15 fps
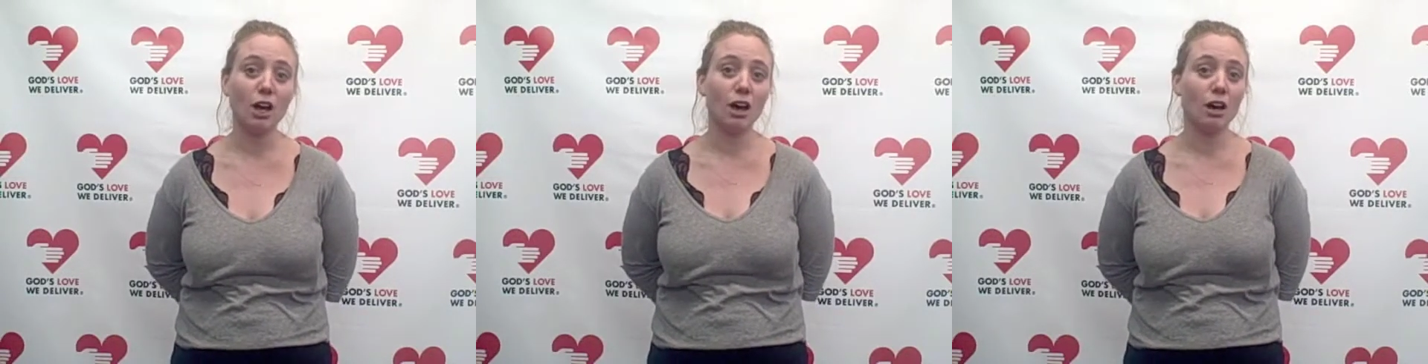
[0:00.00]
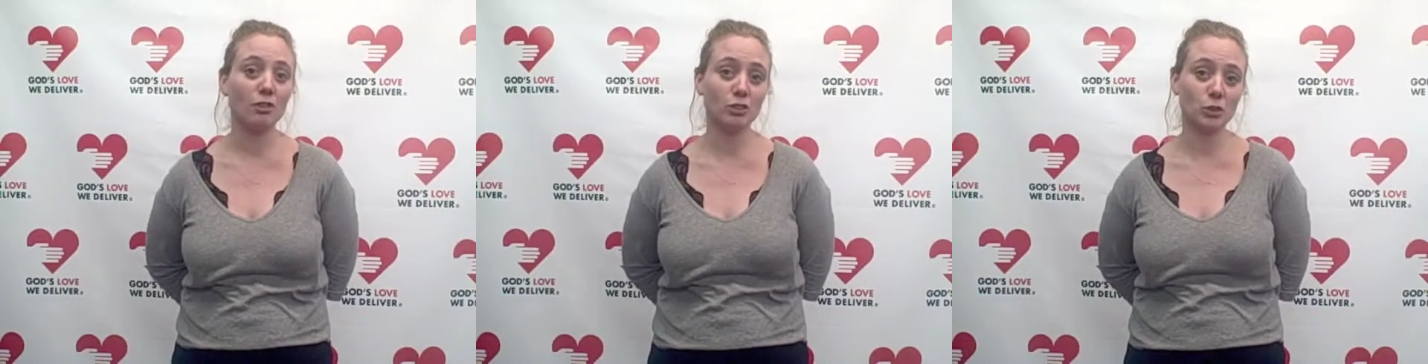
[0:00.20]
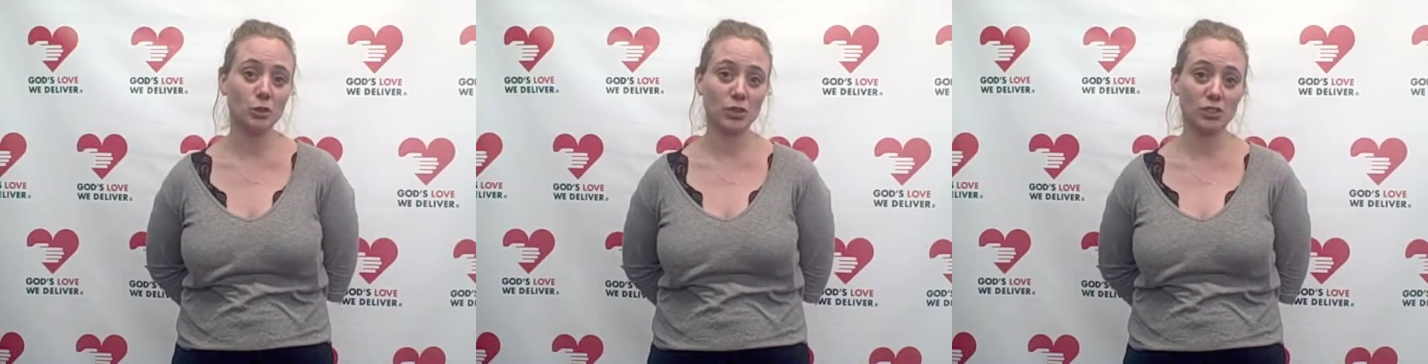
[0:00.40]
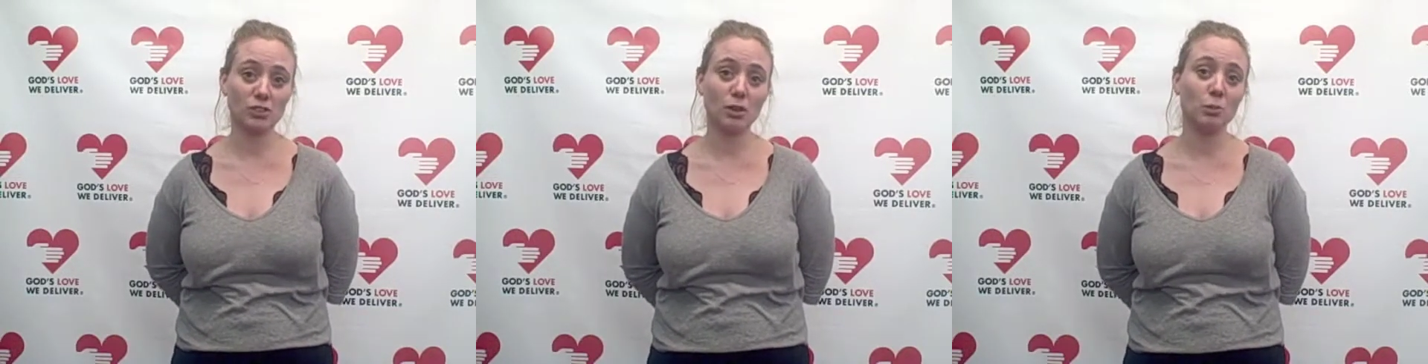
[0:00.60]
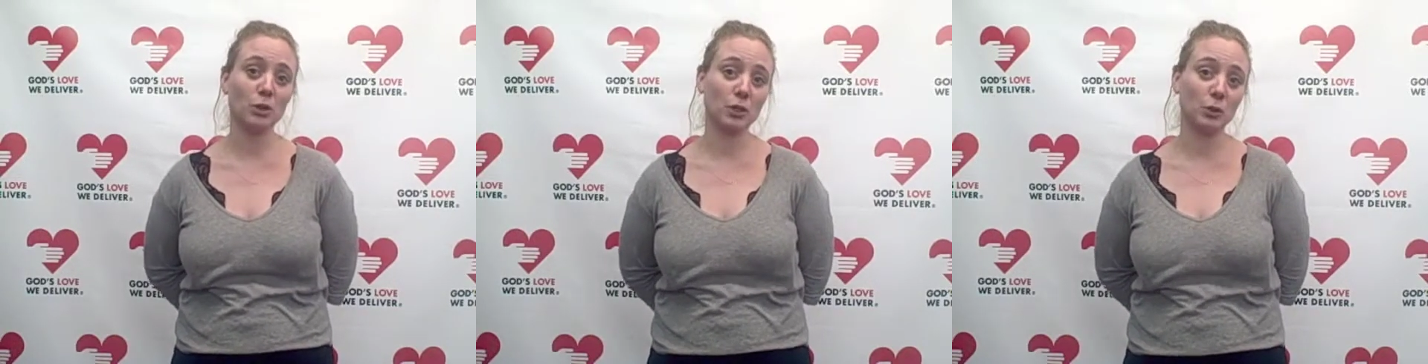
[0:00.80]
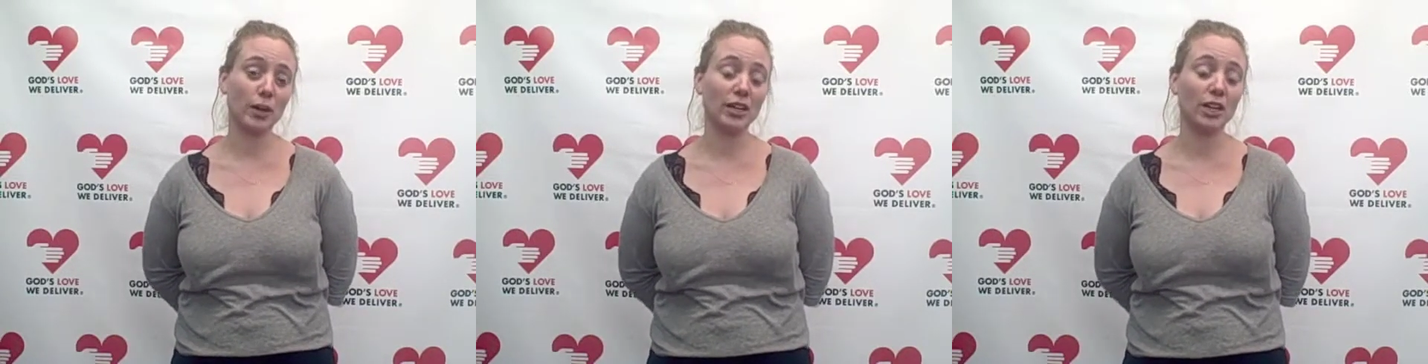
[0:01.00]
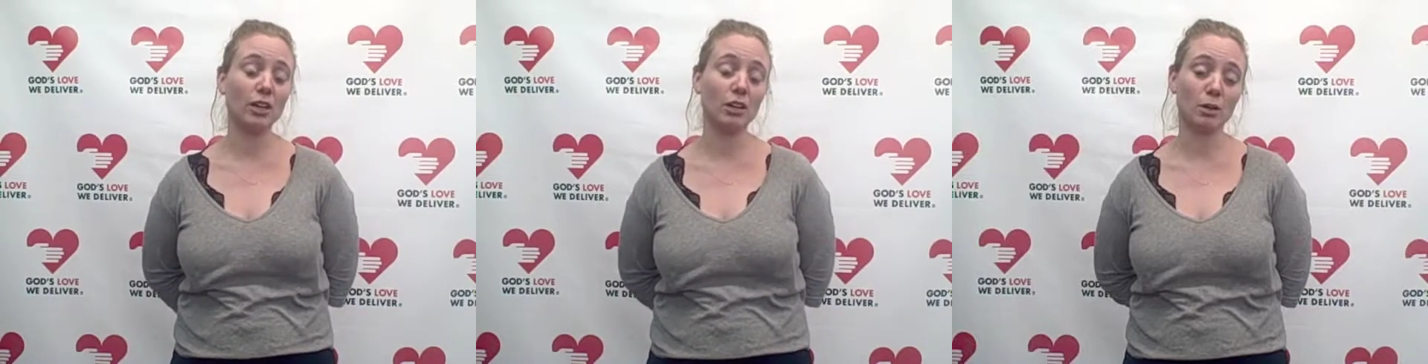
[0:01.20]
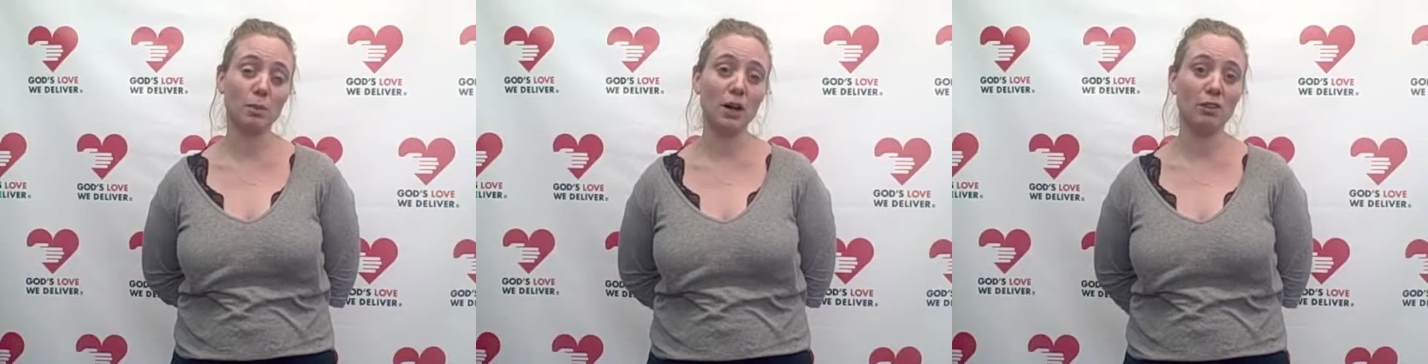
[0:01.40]
of losing someone who I
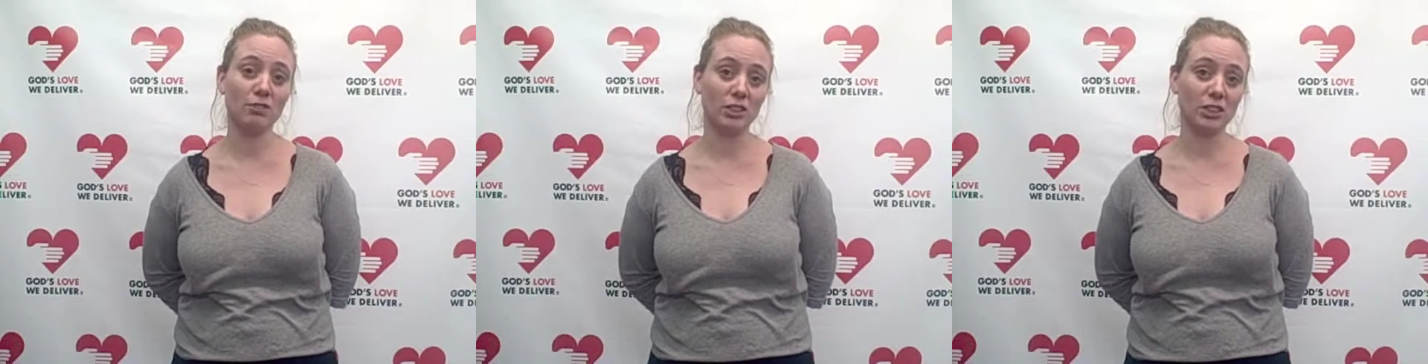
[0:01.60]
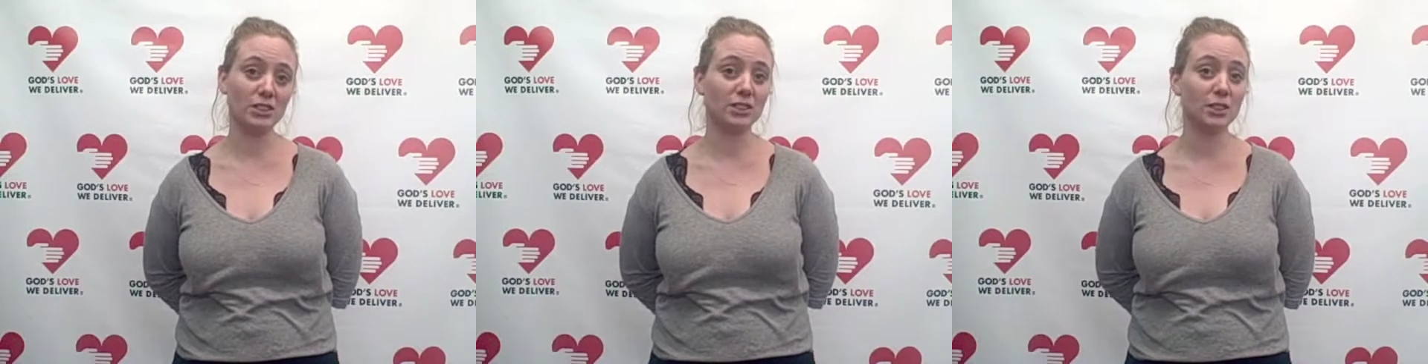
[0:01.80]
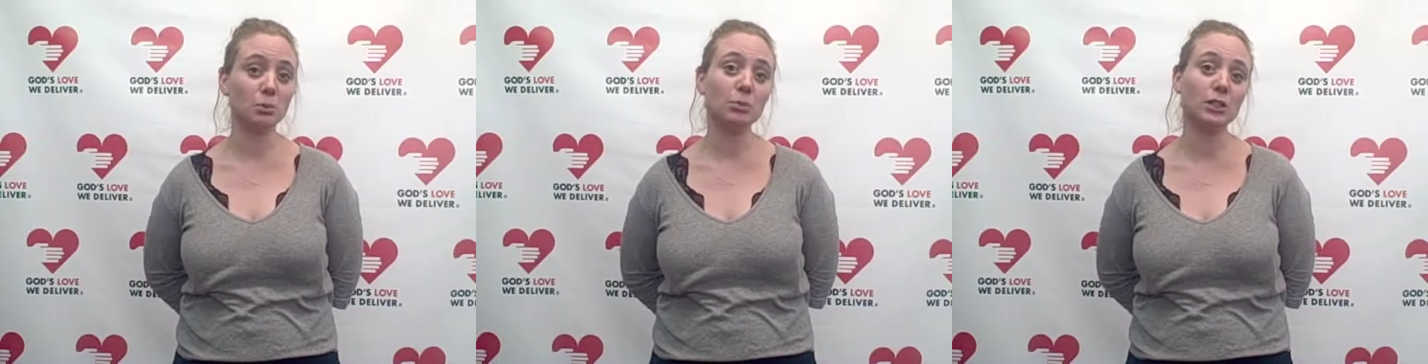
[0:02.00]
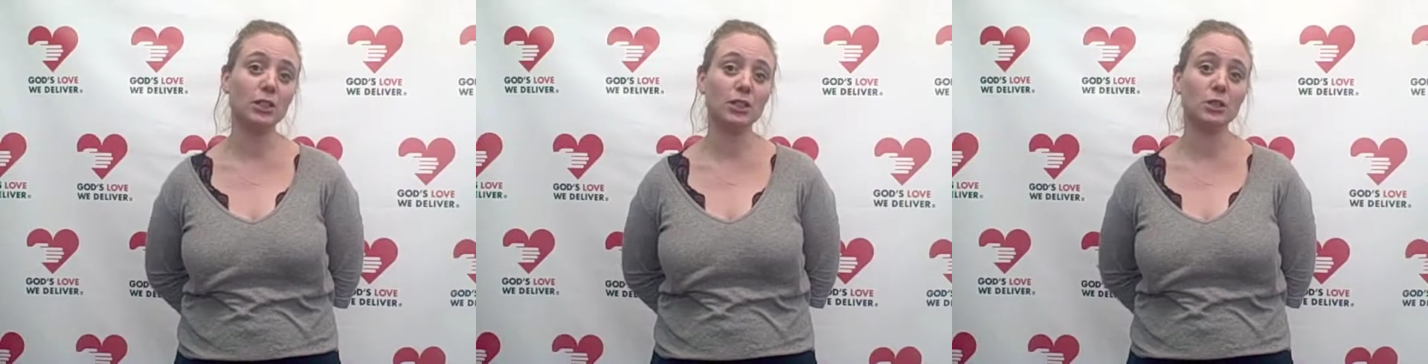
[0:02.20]
cared about very deeply,